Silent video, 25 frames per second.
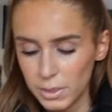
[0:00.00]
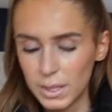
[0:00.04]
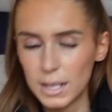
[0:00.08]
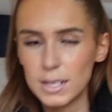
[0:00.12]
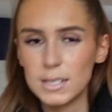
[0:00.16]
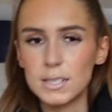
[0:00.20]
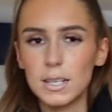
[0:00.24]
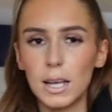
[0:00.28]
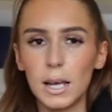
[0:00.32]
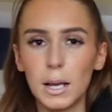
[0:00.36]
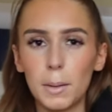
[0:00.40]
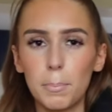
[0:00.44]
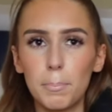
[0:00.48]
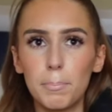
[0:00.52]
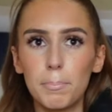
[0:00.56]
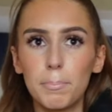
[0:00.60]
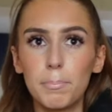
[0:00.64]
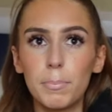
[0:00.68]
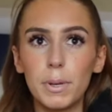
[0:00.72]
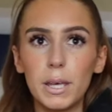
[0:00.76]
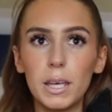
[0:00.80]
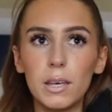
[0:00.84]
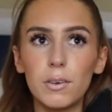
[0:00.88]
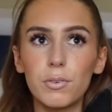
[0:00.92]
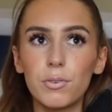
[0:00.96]
this like
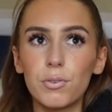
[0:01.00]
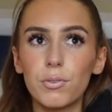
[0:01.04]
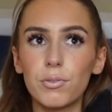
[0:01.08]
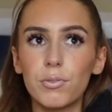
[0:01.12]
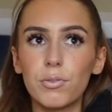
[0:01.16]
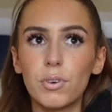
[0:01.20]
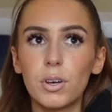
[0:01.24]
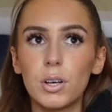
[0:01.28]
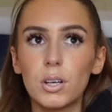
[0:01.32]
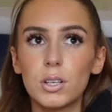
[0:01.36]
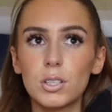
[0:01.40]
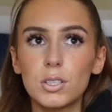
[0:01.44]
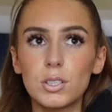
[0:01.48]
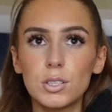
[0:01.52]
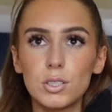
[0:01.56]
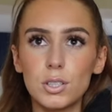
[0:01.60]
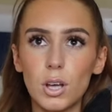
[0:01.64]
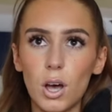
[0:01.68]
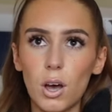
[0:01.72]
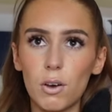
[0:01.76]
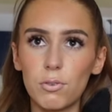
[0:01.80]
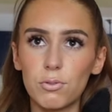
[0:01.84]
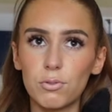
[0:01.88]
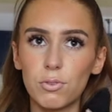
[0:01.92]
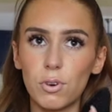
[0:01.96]
beef
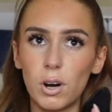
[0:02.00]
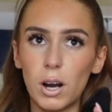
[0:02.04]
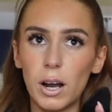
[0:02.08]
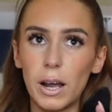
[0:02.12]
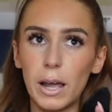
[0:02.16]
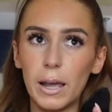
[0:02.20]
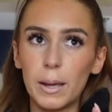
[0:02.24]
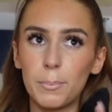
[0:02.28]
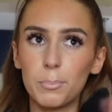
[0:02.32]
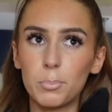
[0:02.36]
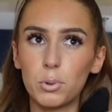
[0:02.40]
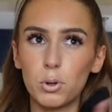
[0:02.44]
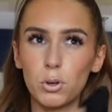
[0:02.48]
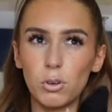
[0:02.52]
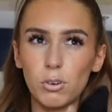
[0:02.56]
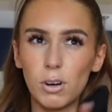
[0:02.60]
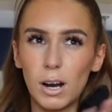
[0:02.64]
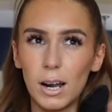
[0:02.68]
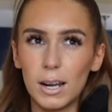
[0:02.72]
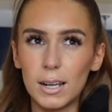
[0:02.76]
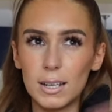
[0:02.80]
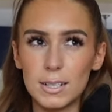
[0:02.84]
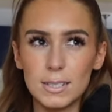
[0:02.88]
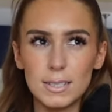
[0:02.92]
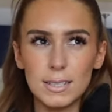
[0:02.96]
stir fry prawn
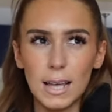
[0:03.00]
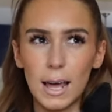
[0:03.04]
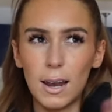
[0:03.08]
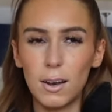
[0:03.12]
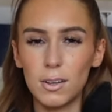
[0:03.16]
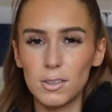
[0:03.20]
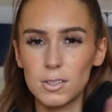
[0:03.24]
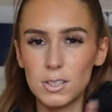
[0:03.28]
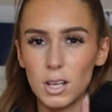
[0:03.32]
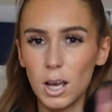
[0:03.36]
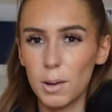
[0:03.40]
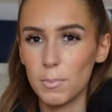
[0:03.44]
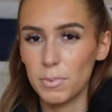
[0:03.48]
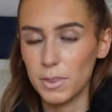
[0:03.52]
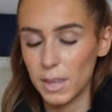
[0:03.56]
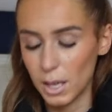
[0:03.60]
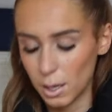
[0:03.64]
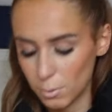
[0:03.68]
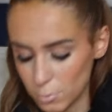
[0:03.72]
cracker salad type thing